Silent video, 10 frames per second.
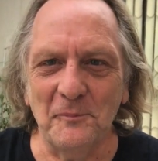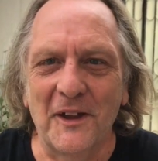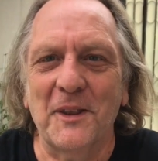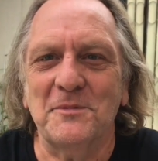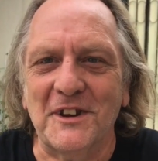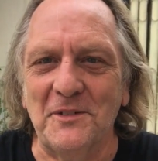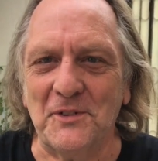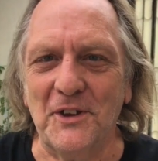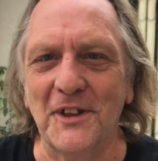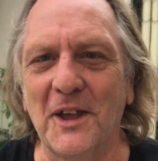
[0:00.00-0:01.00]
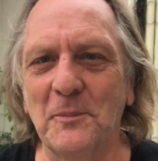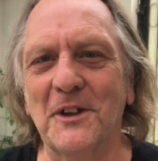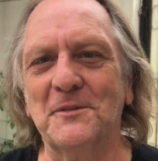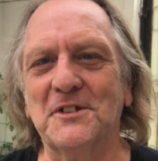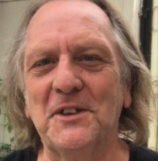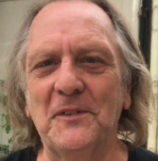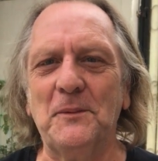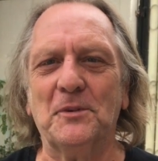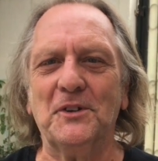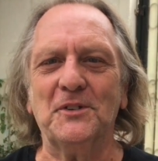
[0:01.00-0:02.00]
my name is Cliff Kirk. I'm a
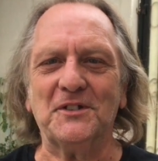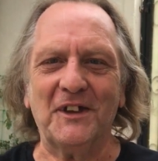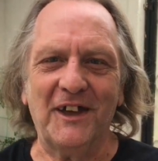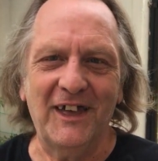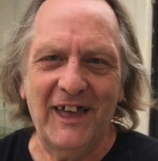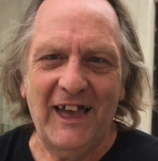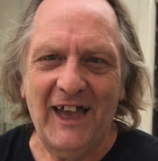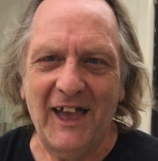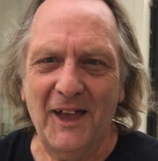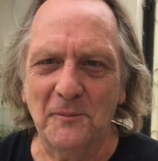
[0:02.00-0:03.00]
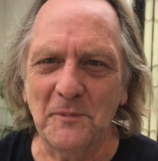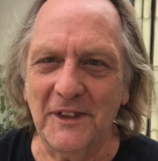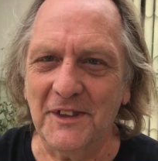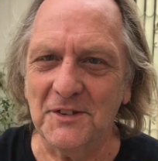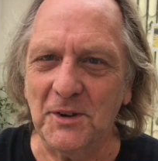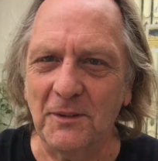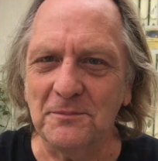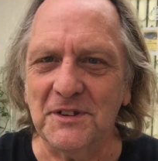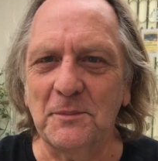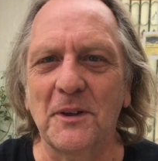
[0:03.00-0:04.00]
TV producer. Um, in case you
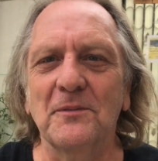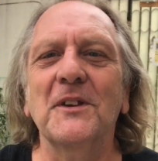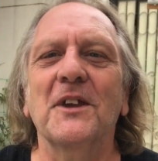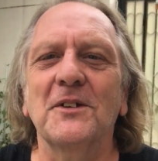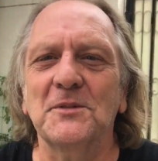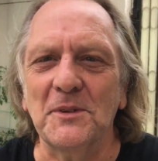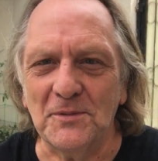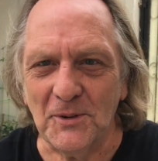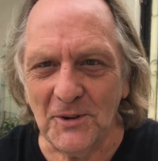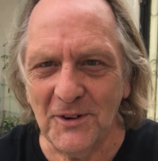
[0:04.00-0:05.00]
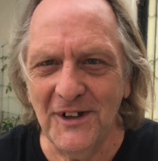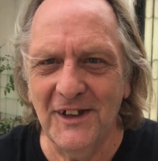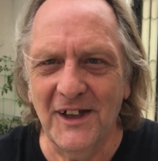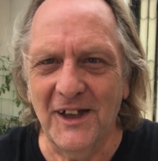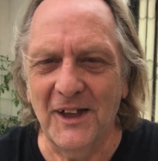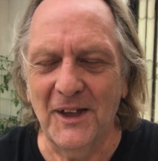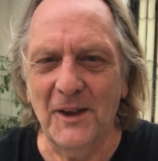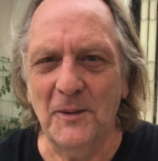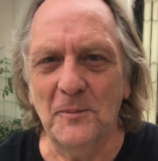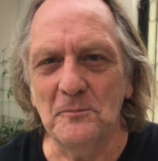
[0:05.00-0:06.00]
haven't seen my videos before,
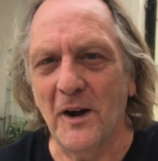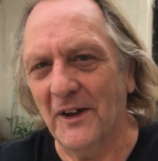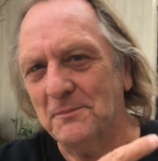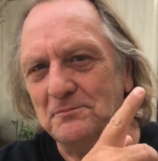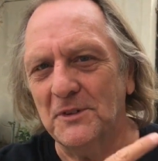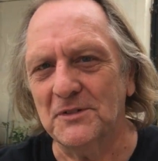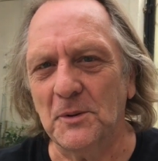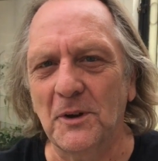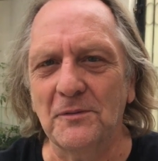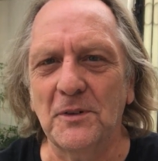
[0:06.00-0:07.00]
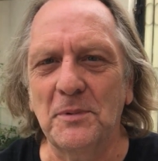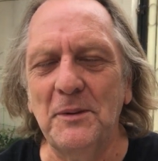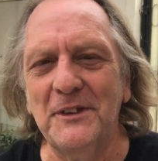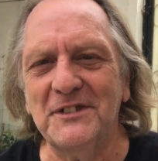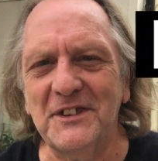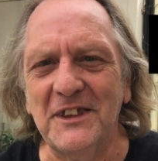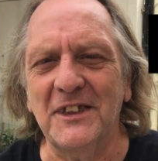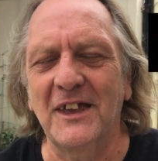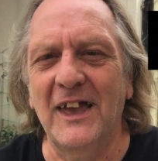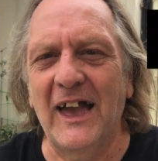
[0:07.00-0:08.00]
um, I used to work for
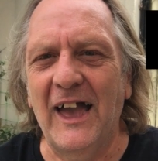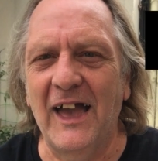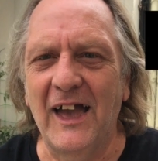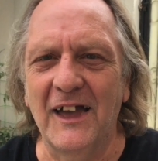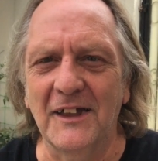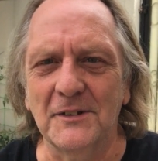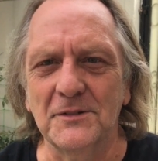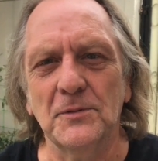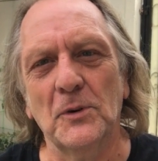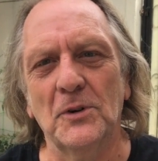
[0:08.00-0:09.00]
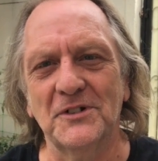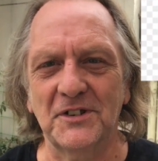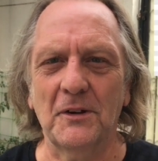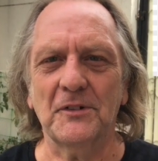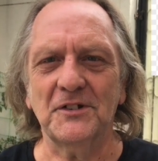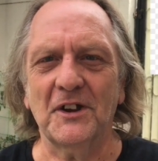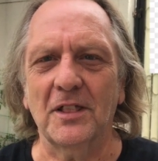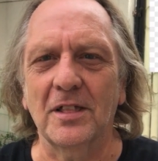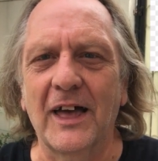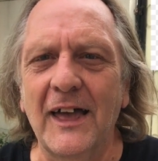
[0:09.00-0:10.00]
BBC and for Discovery
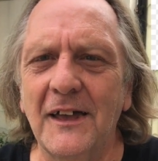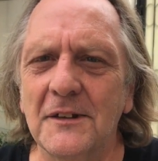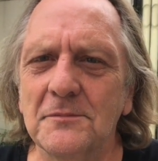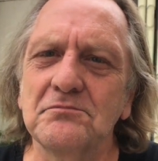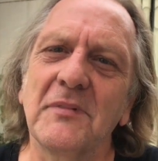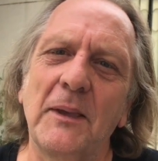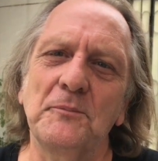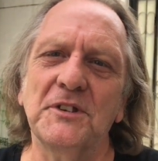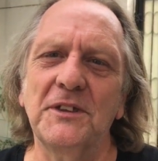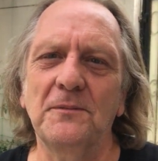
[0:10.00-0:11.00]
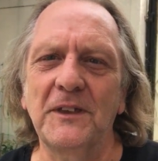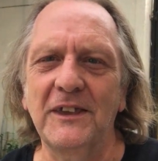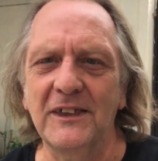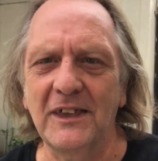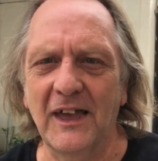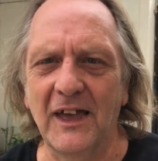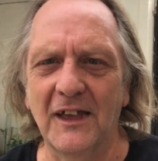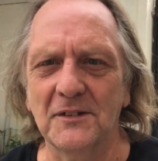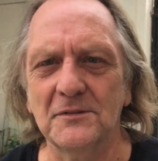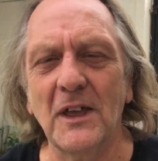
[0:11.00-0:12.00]
Channel and MTV
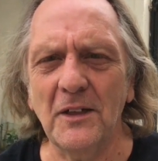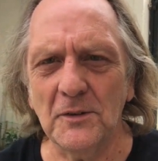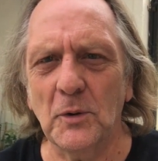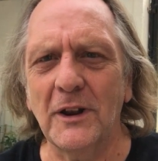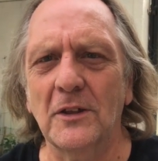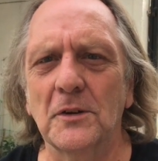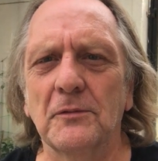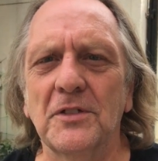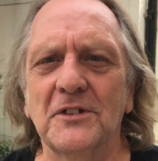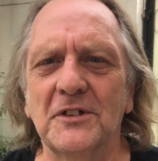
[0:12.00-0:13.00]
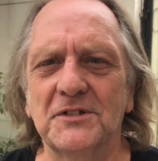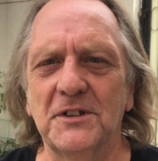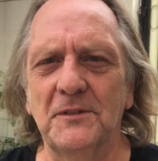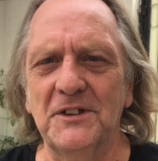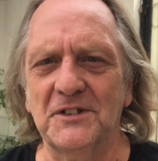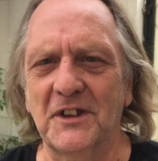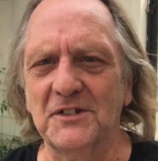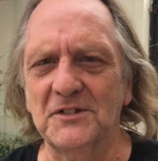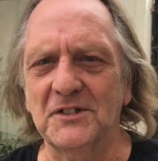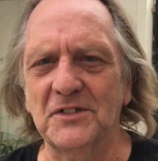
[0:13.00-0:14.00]
and, quite a lot of other TV
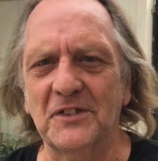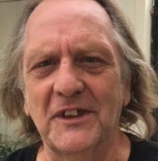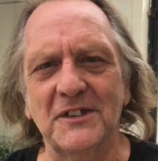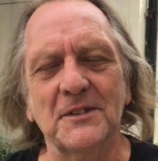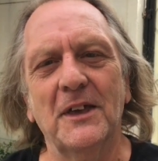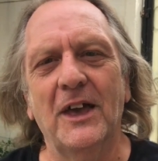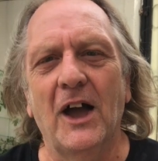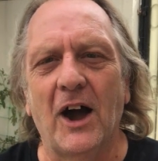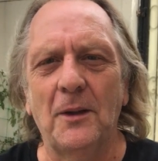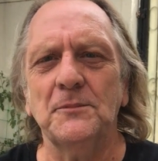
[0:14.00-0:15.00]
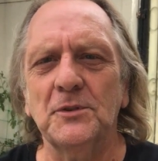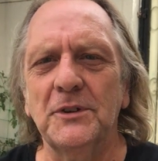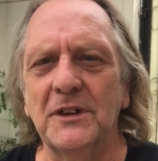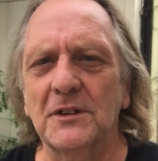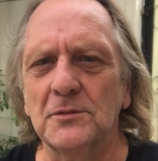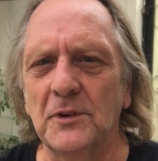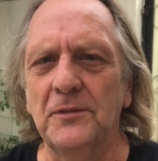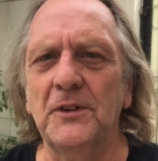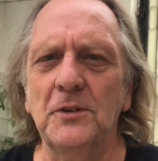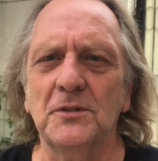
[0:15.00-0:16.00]
stations and things. I'm doing
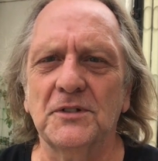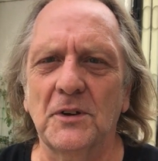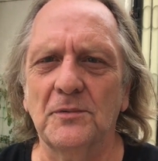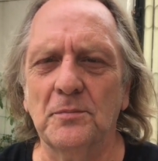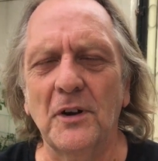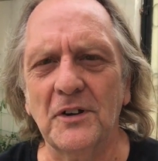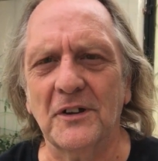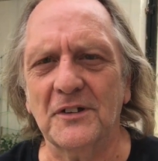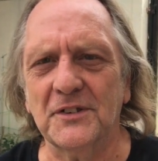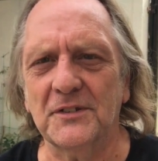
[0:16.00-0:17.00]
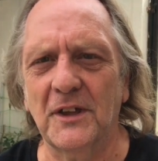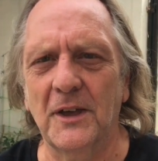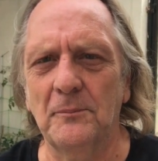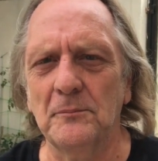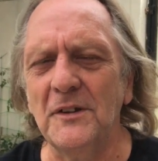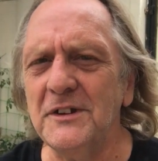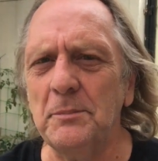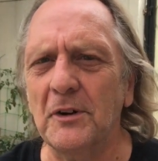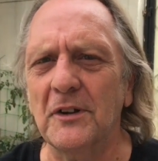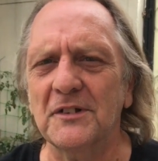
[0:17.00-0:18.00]
reviews of products, um, mostly
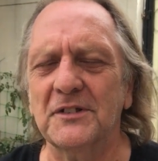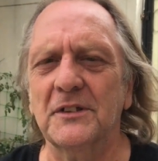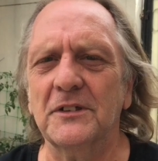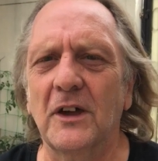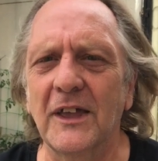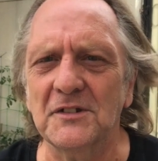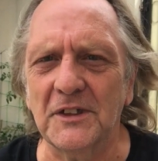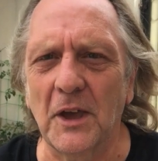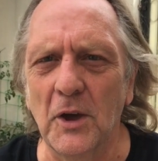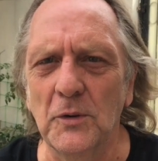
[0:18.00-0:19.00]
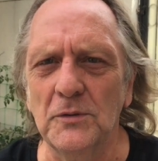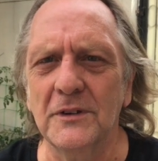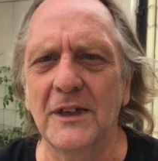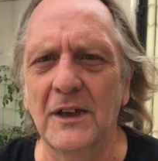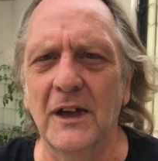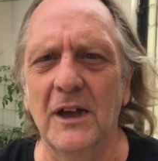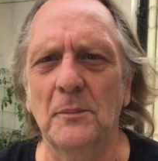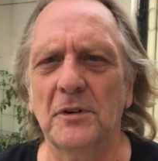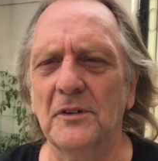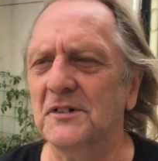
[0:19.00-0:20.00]
products that I actually own, uh,
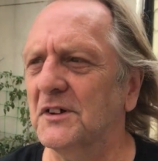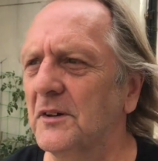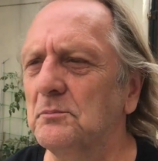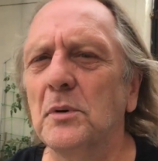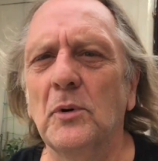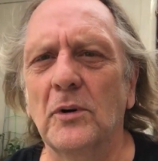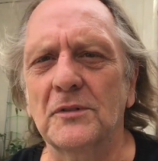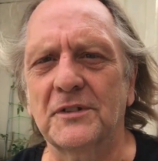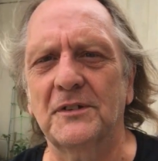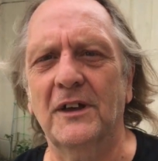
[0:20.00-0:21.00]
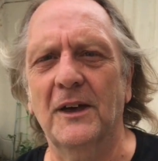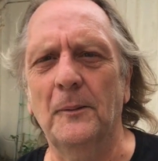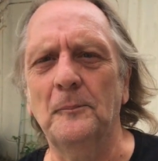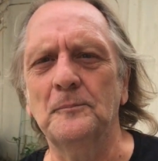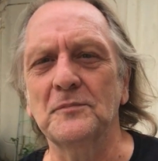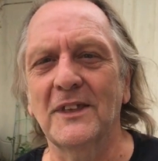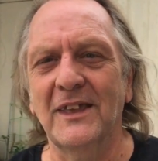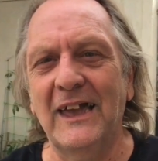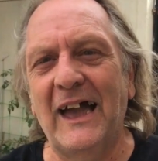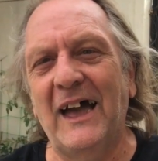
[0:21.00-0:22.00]
products I have bought um,
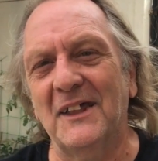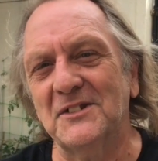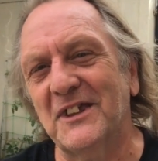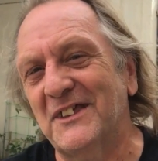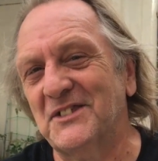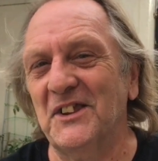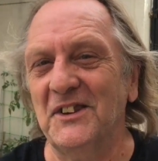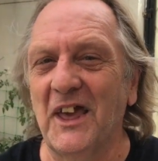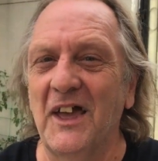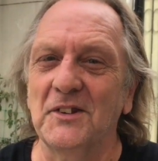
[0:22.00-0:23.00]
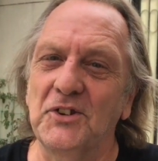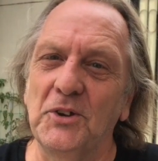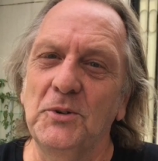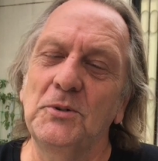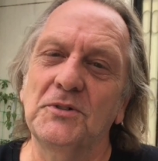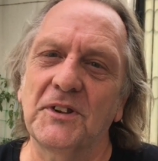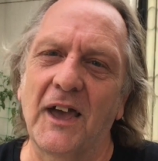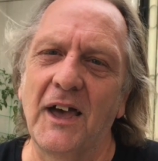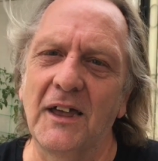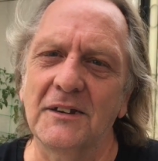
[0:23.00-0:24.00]
and tested and used.
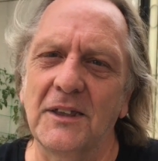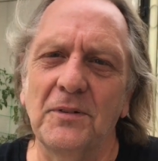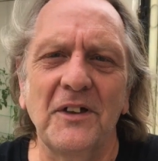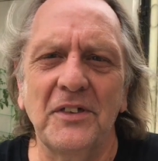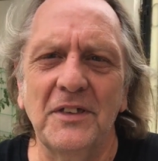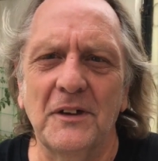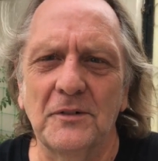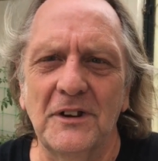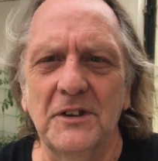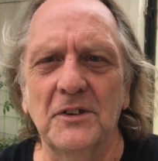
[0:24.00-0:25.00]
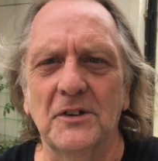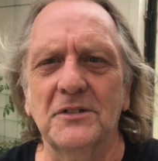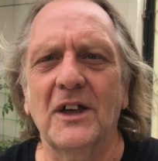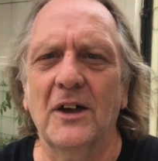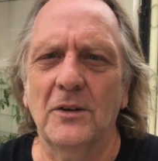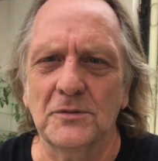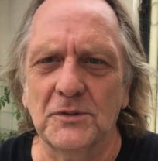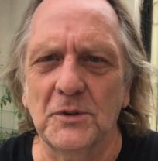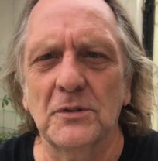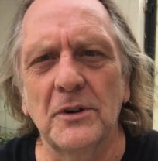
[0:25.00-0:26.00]
And if I think they're really good, I'll
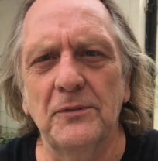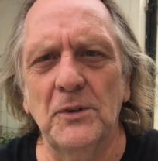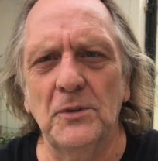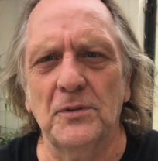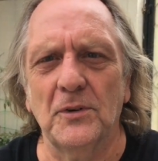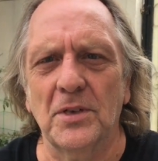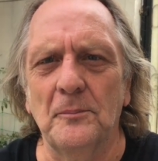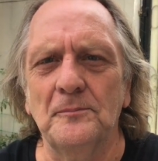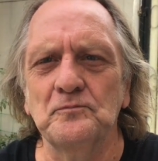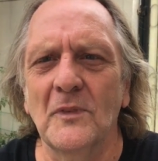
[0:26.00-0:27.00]
do a review for them.